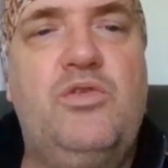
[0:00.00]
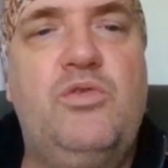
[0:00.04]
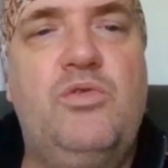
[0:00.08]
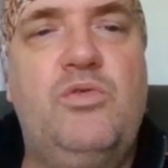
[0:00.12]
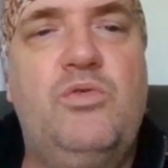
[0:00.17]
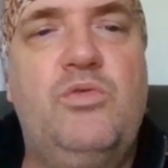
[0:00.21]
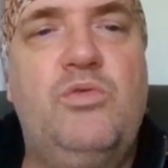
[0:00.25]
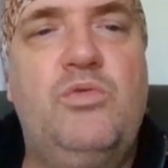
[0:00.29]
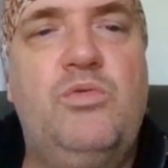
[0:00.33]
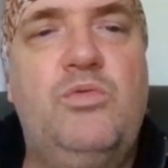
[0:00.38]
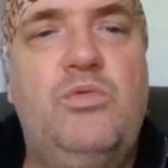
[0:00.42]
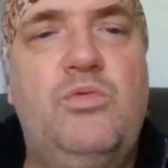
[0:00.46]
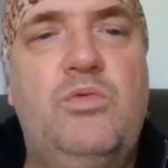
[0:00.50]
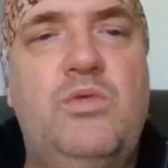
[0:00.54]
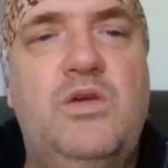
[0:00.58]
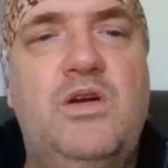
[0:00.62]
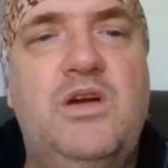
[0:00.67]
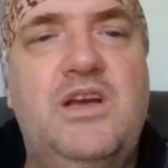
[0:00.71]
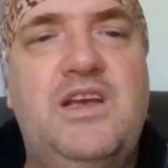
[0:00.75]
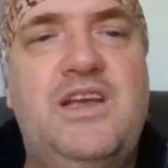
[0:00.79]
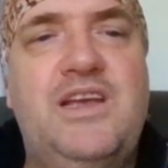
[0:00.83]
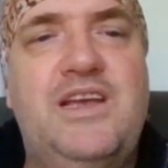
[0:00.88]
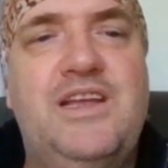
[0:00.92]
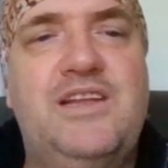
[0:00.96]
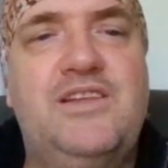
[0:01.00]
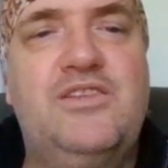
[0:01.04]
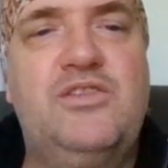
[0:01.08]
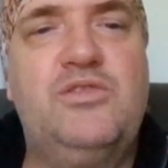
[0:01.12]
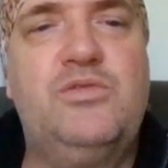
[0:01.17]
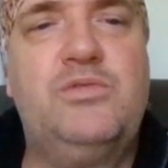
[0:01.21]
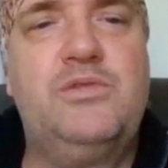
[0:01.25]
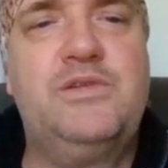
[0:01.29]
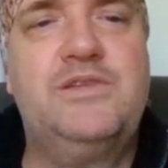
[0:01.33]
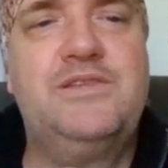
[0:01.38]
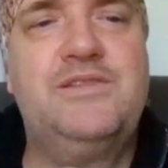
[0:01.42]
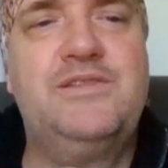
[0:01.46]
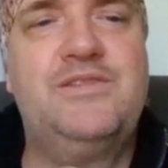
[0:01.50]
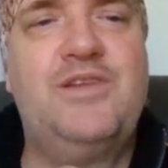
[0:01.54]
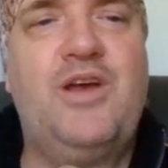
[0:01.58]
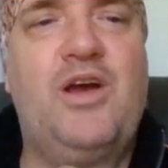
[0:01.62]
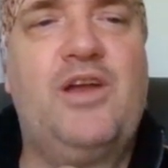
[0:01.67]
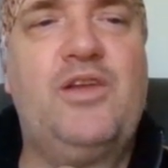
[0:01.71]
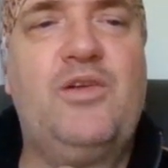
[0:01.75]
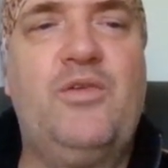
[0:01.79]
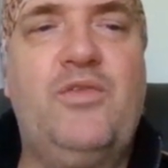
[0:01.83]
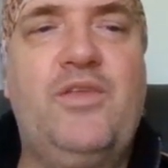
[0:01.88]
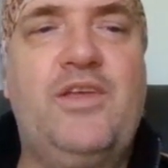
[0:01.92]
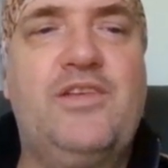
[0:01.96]
No,
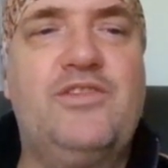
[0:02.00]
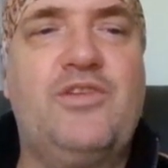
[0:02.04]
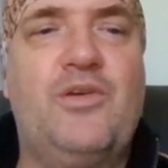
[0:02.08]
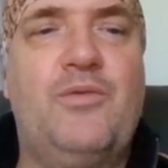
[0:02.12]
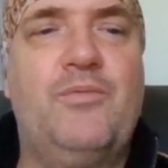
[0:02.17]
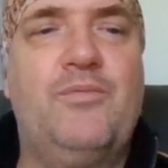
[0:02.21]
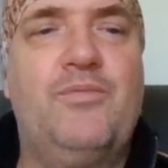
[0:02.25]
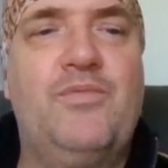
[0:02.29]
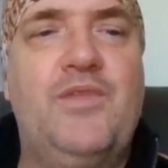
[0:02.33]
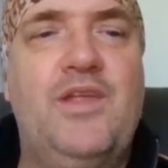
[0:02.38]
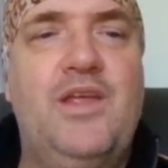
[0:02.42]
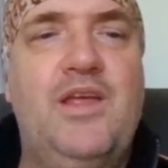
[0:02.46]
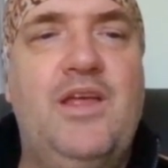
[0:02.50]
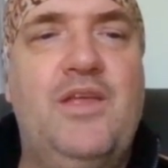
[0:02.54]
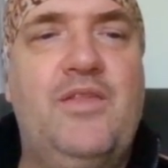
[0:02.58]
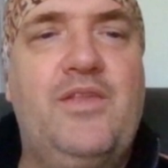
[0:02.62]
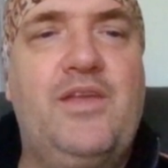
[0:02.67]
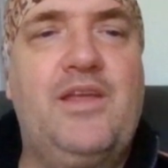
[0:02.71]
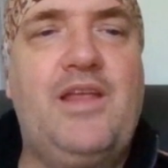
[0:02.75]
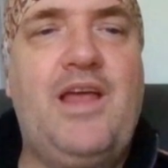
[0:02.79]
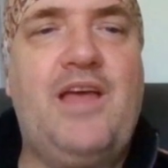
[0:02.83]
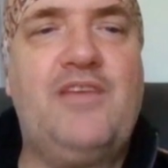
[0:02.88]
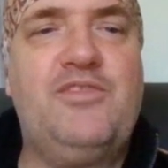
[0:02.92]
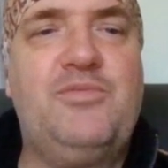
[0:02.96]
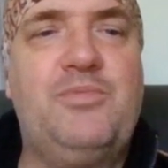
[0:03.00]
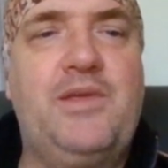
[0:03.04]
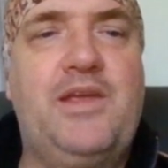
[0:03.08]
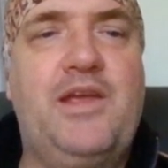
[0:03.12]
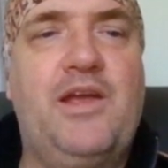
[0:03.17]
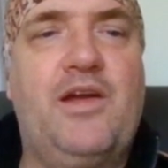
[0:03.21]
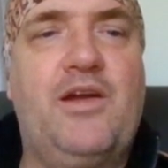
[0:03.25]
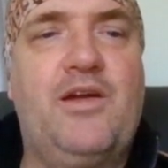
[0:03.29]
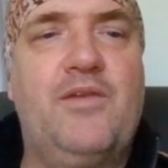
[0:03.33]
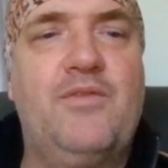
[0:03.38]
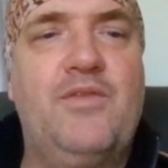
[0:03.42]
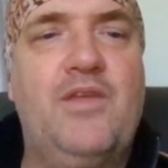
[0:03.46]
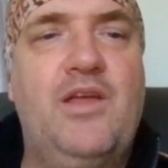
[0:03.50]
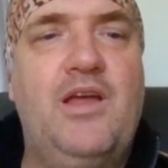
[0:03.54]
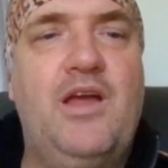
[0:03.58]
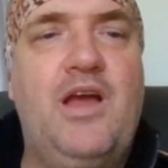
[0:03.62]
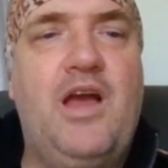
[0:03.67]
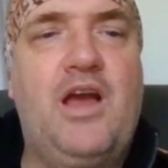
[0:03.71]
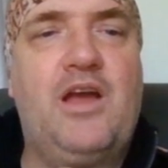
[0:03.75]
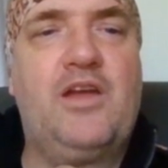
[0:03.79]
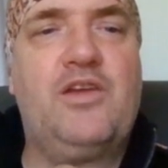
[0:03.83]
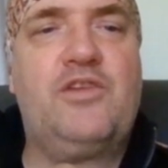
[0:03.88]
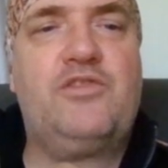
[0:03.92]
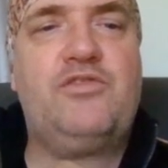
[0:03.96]
I don't think so. It has to be here.
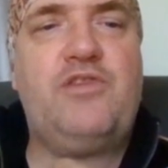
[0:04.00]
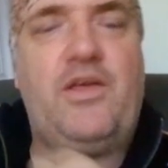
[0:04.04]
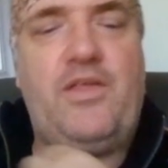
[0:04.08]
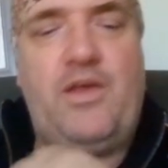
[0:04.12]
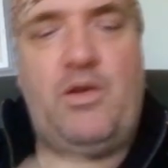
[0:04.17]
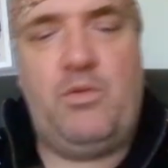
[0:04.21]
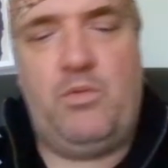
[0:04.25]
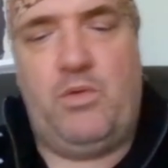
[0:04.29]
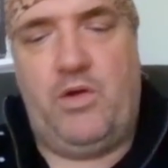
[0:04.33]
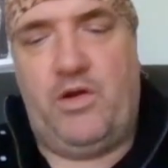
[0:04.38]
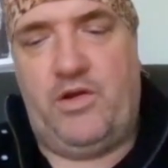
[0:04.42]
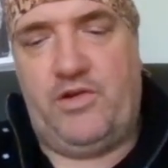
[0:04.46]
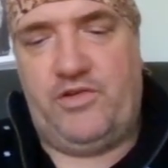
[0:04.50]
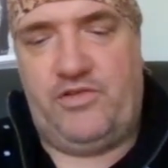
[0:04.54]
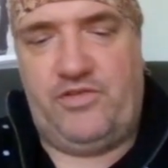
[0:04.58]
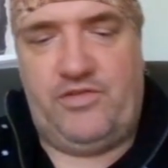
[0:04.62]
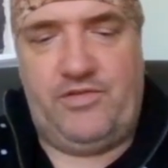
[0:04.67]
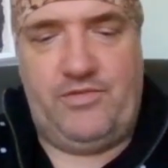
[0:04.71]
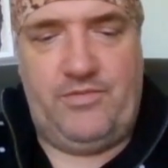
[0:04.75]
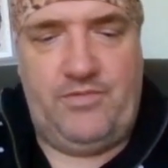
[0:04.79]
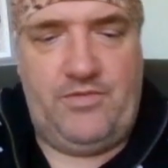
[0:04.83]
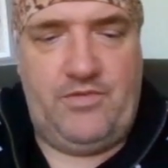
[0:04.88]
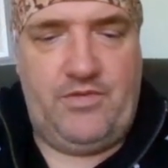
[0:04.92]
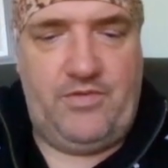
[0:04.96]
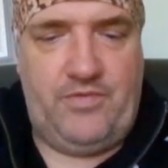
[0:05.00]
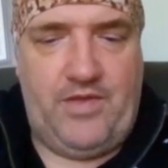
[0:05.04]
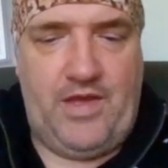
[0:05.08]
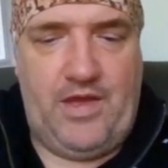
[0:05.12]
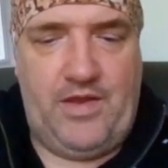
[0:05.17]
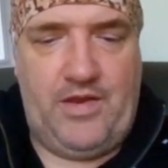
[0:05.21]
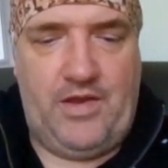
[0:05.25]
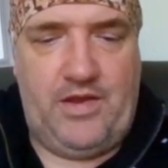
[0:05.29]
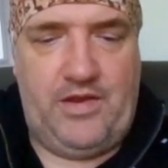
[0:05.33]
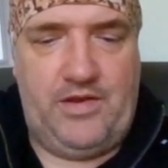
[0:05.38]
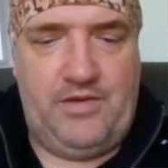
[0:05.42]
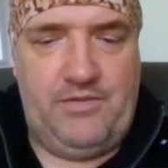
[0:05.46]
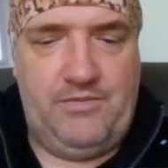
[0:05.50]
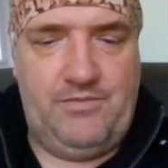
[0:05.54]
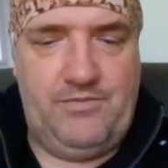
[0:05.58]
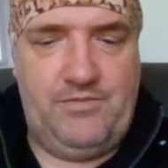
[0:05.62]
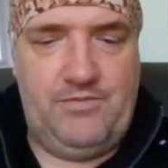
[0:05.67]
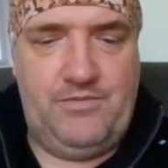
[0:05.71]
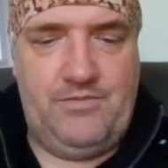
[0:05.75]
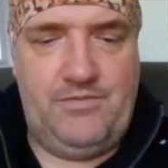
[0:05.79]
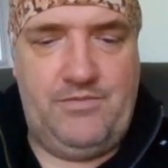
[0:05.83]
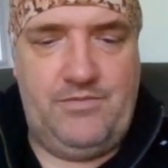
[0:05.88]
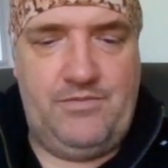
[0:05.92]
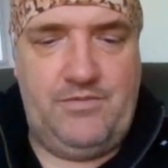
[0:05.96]
I'm going to try that word that I
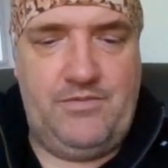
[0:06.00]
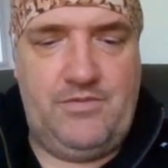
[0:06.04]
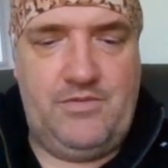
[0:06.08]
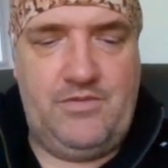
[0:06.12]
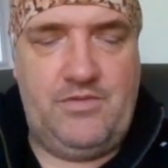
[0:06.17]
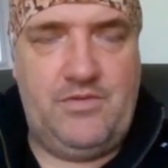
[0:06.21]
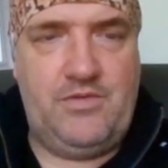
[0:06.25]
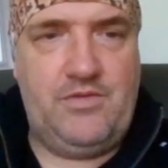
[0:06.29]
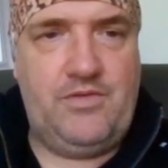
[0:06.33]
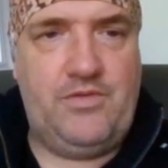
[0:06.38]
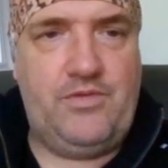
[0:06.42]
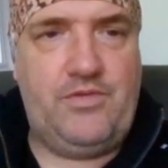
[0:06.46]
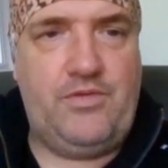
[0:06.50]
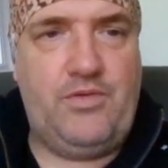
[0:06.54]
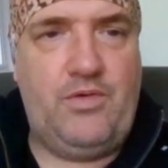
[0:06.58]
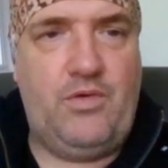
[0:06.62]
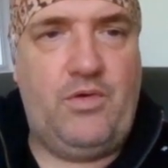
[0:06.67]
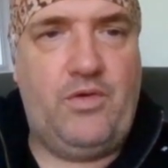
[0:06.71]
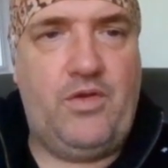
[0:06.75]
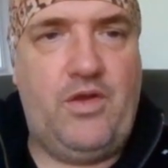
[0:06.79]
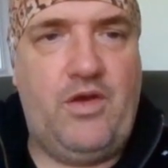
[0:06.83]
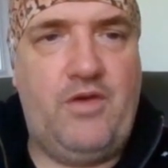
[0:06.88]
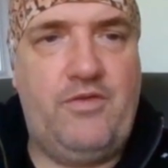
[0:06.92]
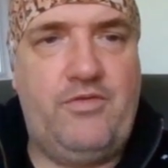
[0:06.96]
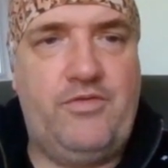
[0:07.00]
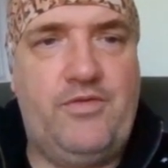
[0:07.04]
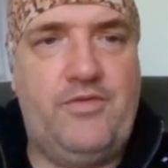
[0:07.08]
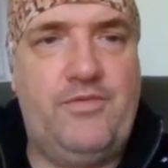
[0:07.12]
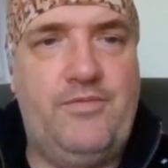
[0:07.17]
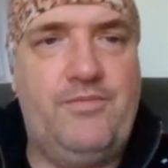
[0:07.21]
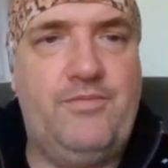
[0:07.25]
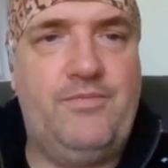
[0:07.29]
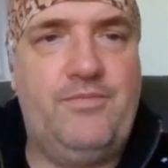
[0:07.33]
thought of